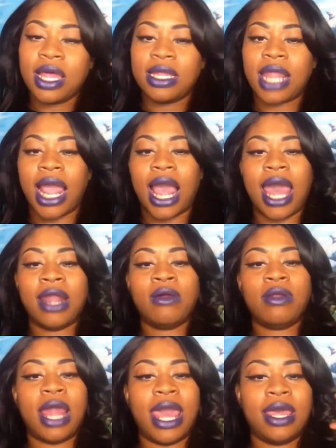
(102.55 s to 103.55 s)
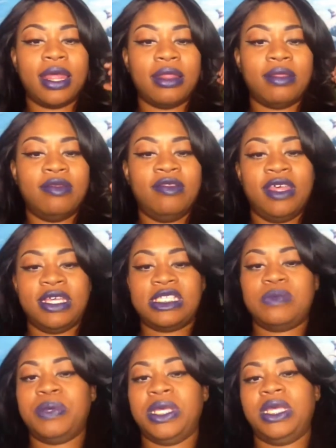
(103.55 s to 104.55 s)
Like, I don't like
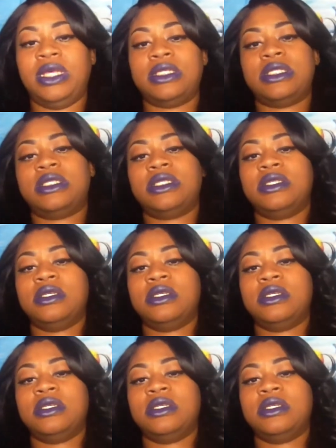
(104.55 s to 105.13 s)
this piece.